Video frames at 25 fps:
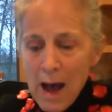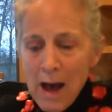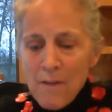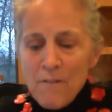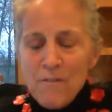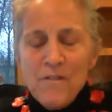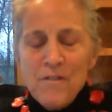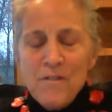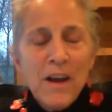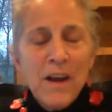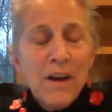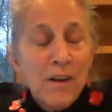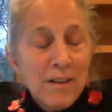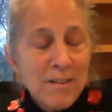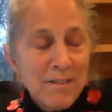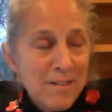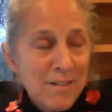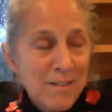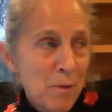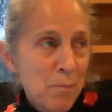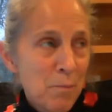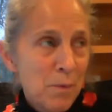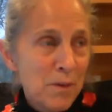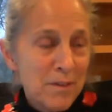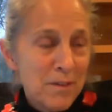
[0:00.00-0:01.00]
a very
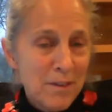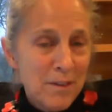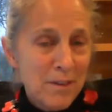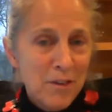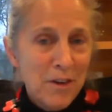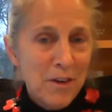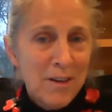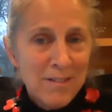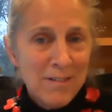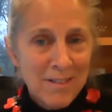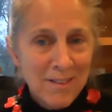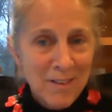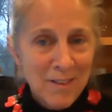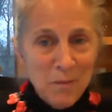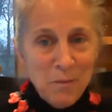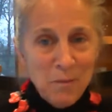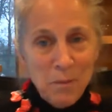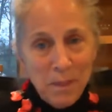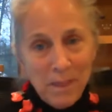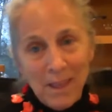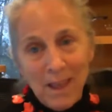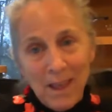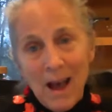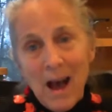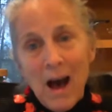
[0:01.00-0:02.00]
simple suggestion,
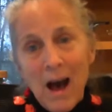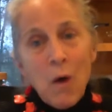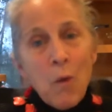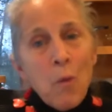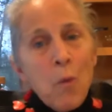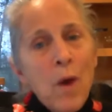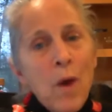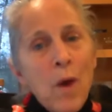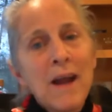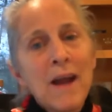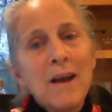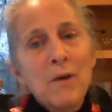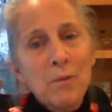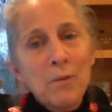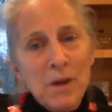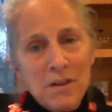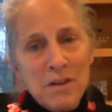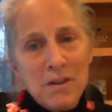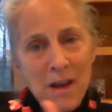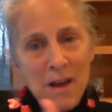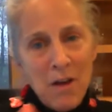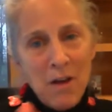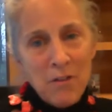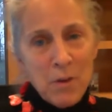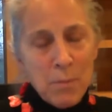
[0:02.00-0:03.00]
a way to
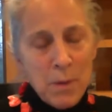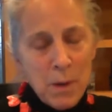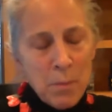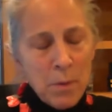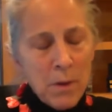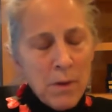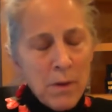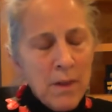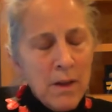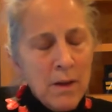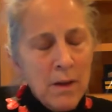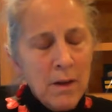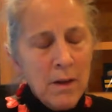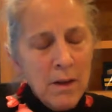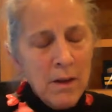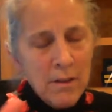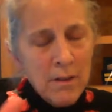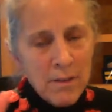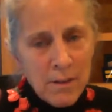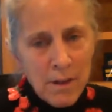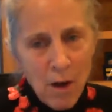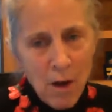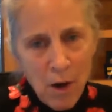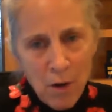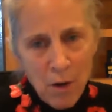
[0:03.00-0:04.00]
reach out to people that
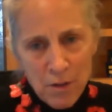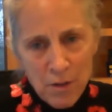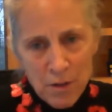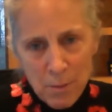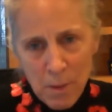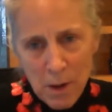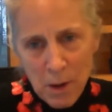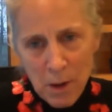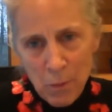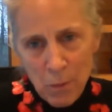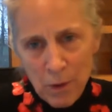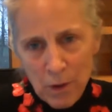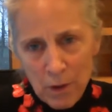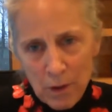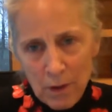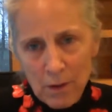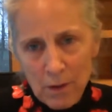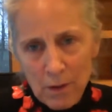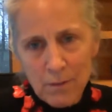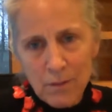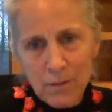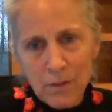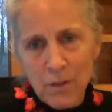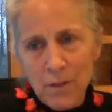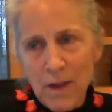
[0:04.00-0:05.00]
isn't always about work.
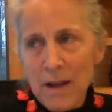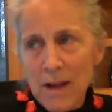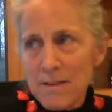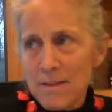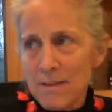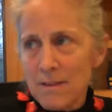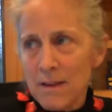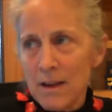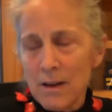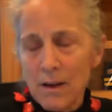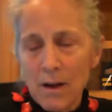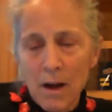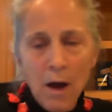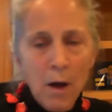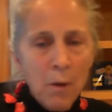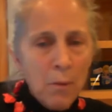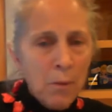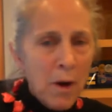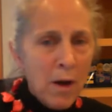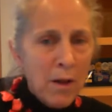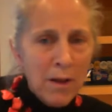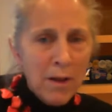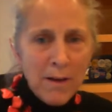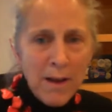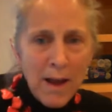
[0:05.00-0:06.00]
So that's it. A
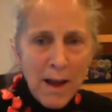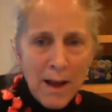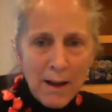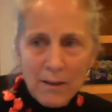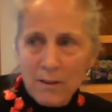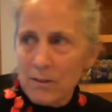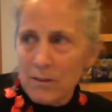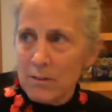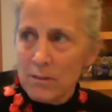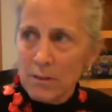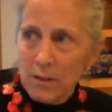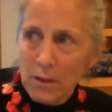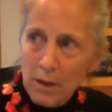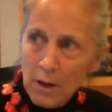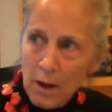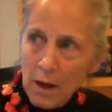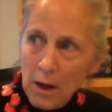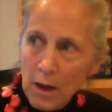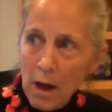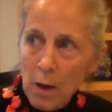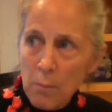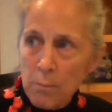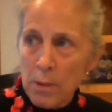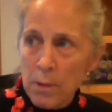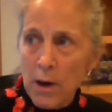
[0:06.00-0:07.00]
Rolodex,
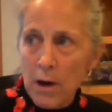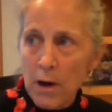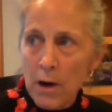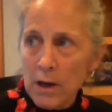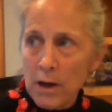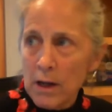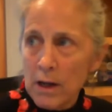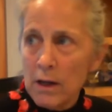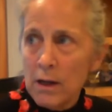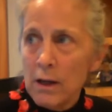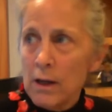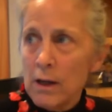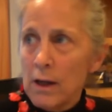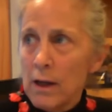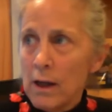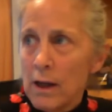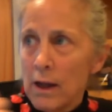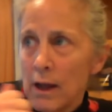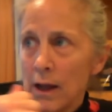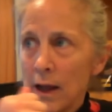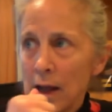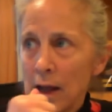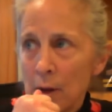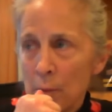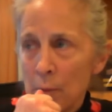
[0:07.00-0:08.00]
a party,
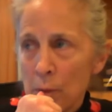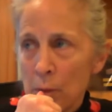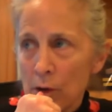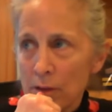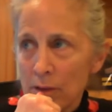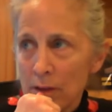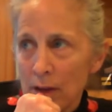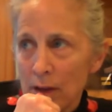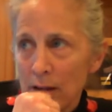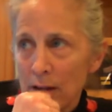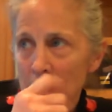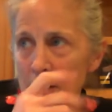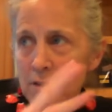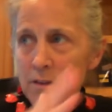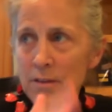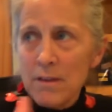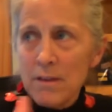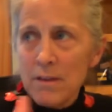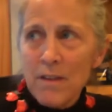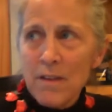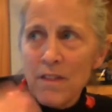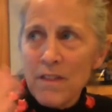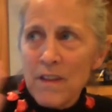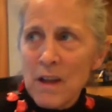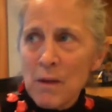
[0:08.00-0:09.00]
and a birthday. You
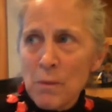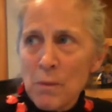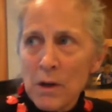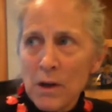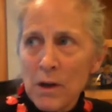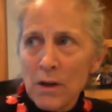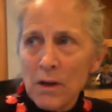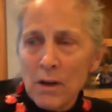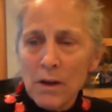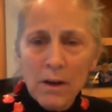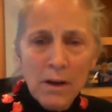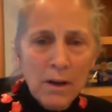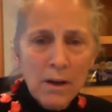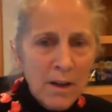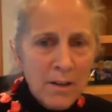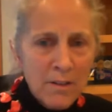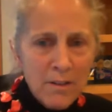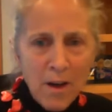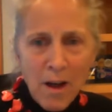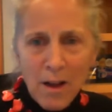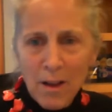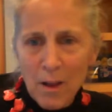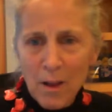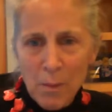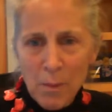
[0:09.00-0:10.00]
see the theme here? It's
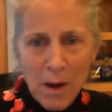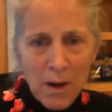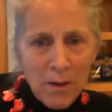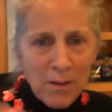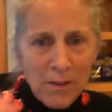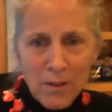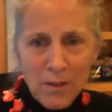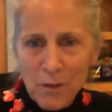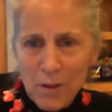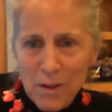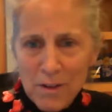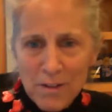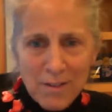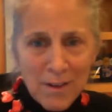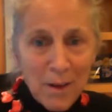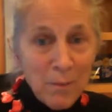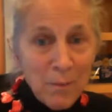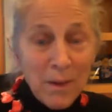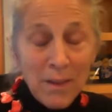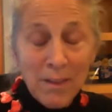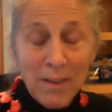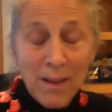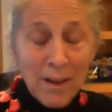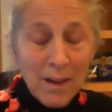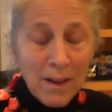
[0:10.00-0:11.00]
all about doing
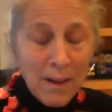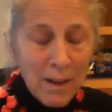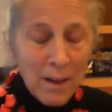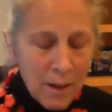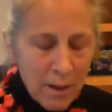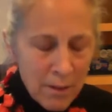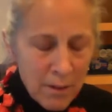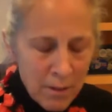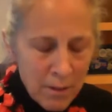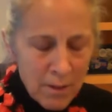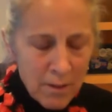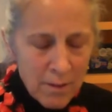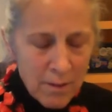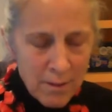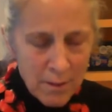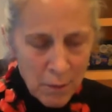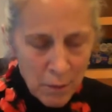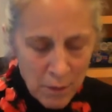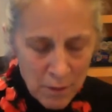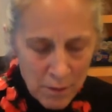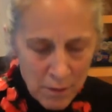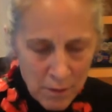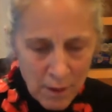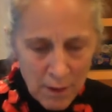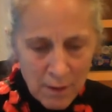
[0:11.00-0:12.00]
something that isn't so
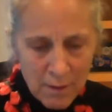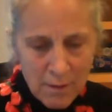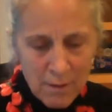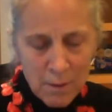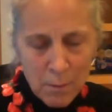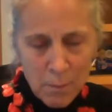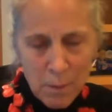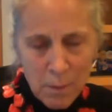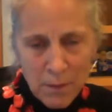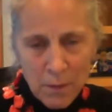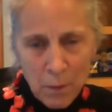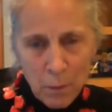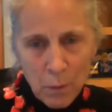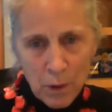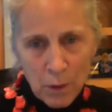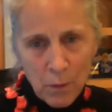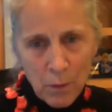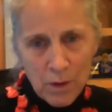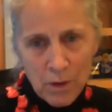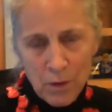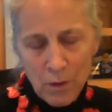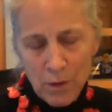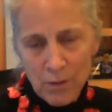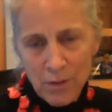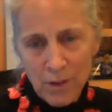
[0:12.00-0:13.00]
intense about the work
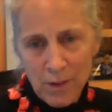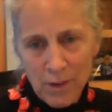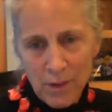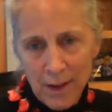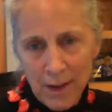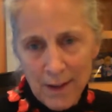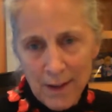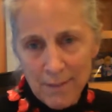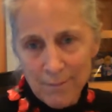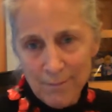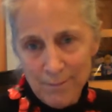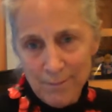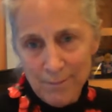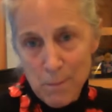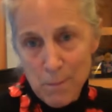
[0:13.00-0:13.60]
we do every day.